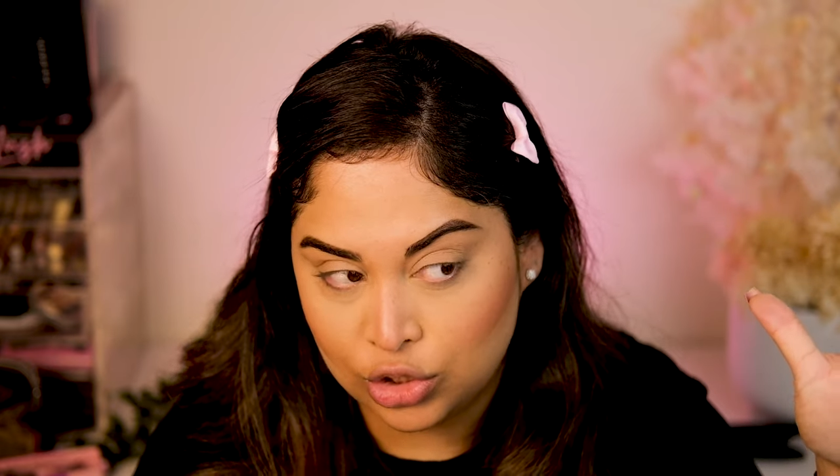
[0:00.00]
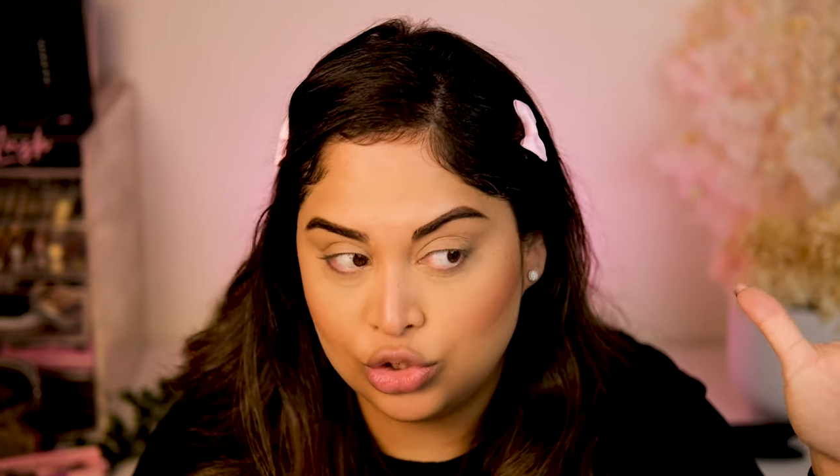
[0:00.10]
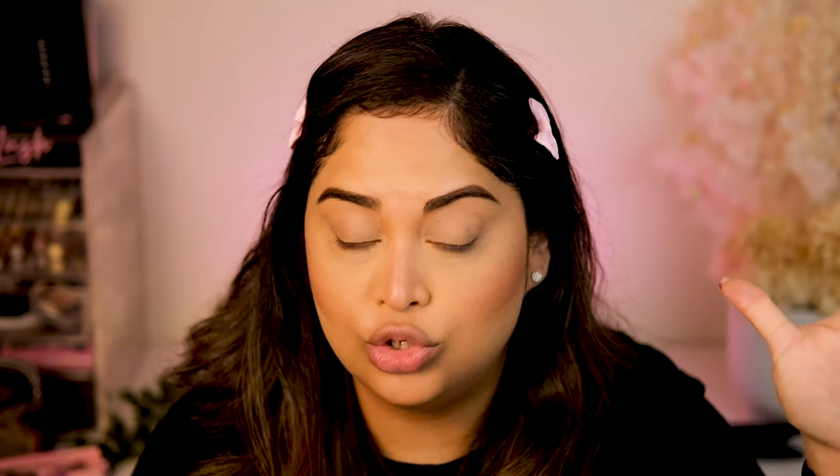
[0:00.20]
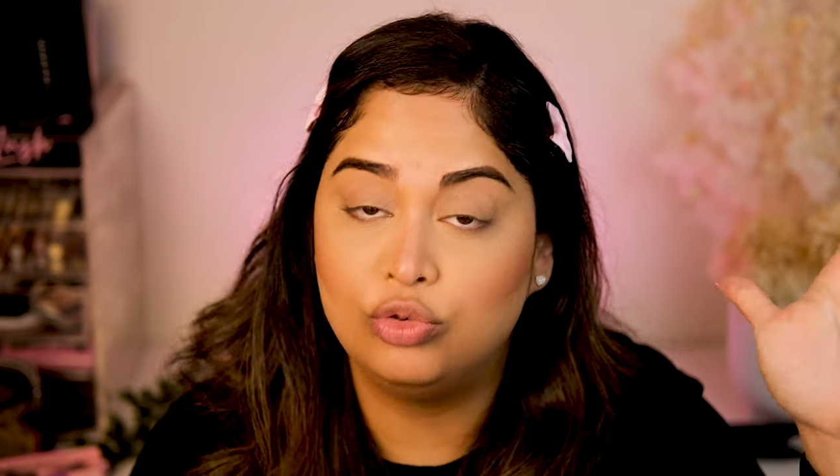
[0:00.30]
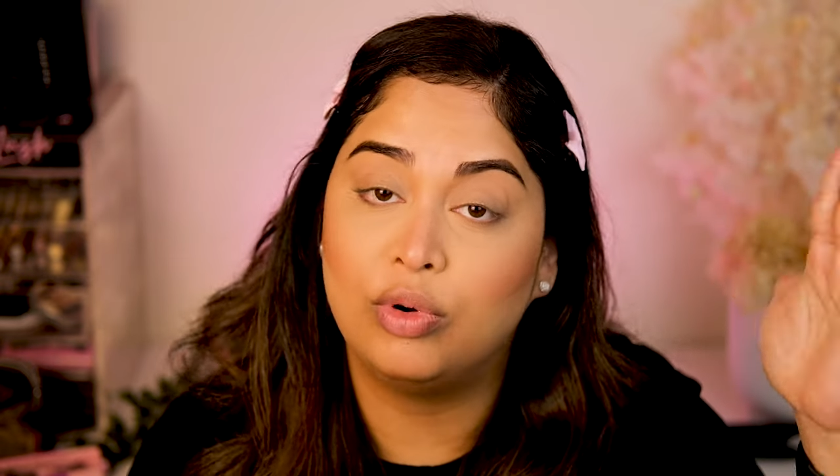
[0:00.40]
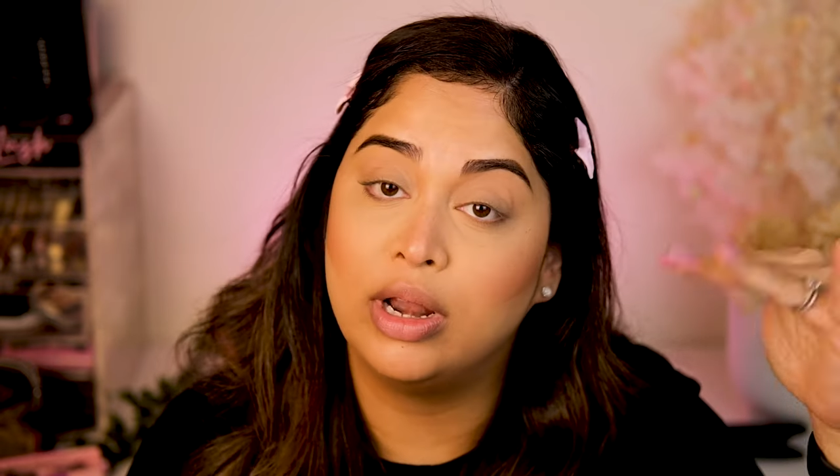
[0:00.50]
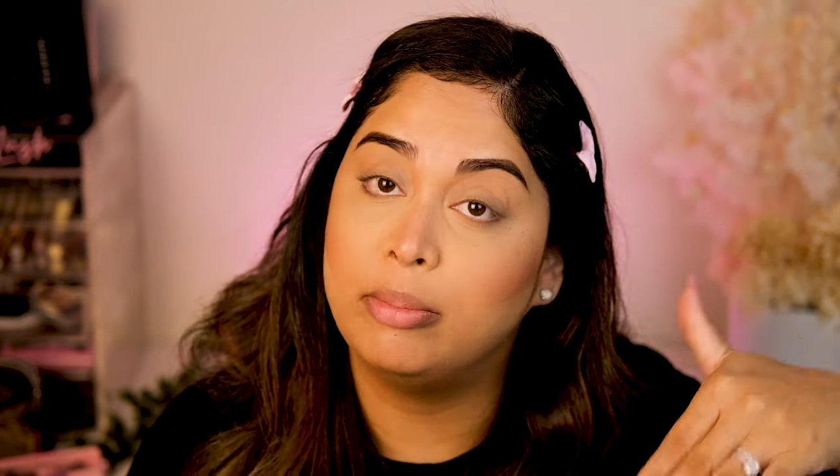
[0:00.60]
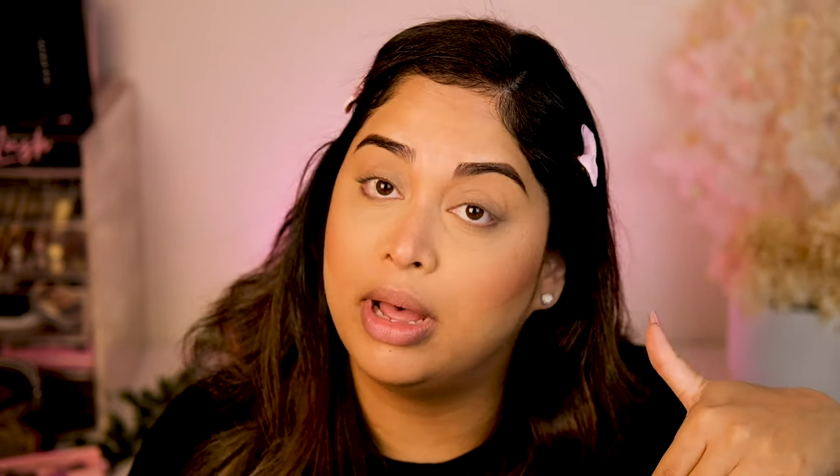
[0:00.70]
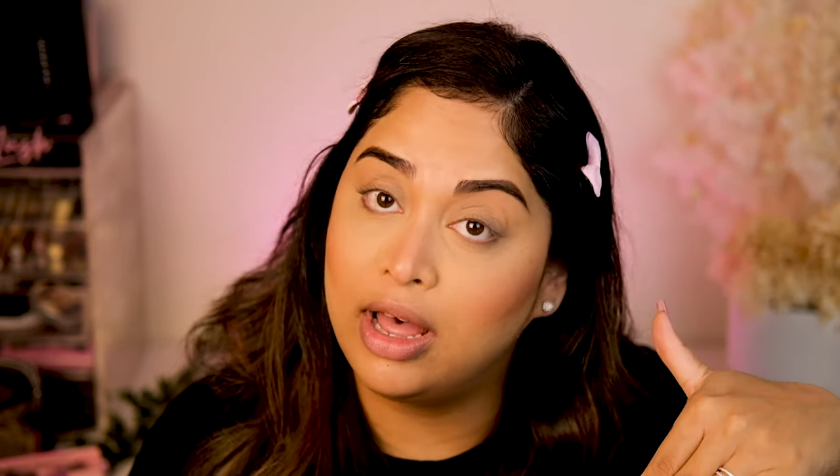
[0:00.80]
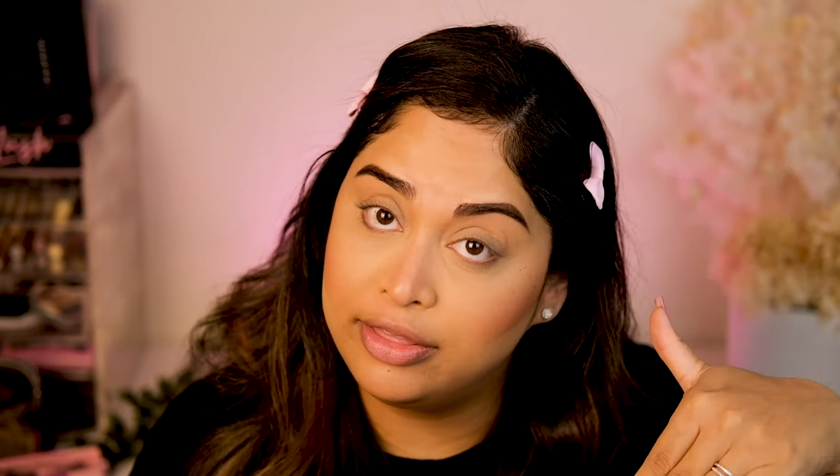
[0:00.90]
to run a
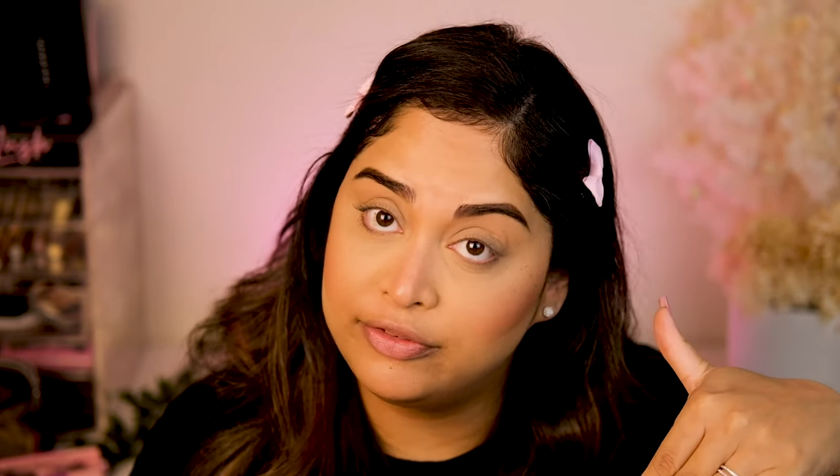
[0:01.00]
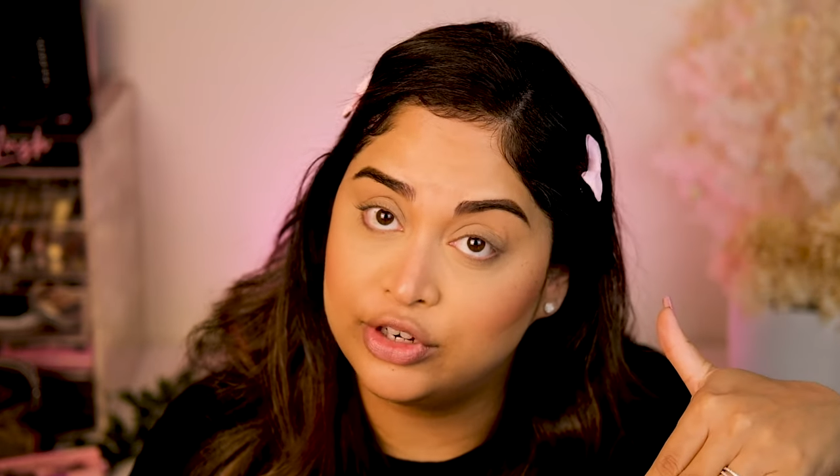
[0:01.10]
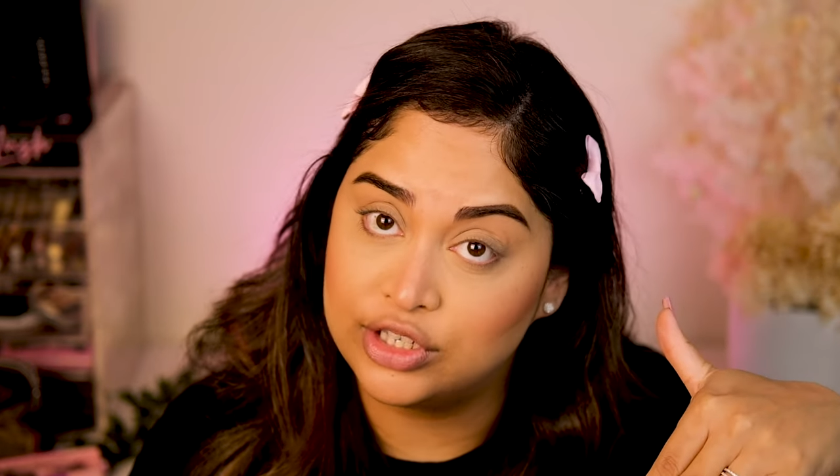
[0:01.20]
bath for